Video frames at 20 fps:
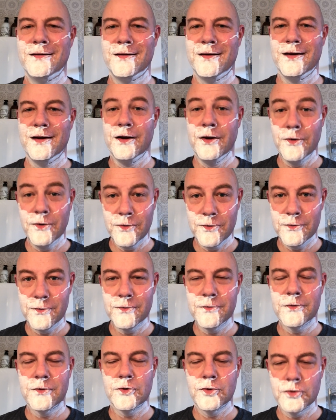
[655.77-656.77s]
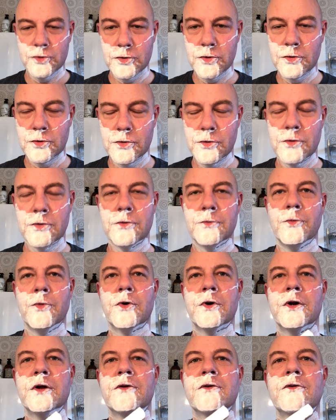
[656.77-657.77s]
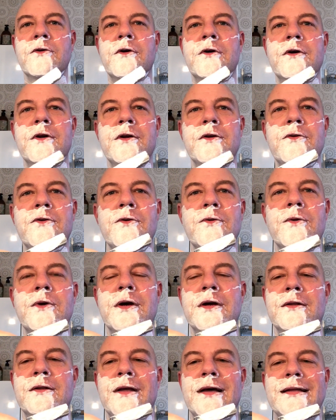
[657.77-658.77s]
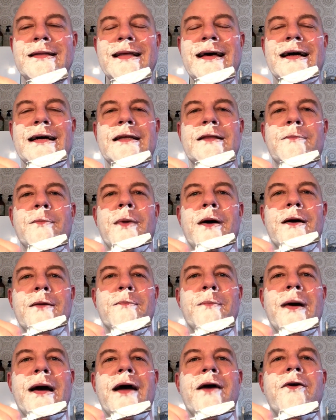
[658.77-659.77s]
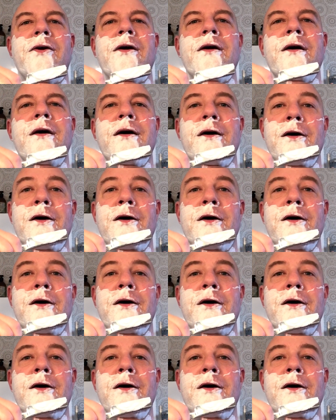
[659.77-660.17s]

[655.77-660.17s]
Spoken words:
Hello, good morning, sir. Did you get attacked by bear?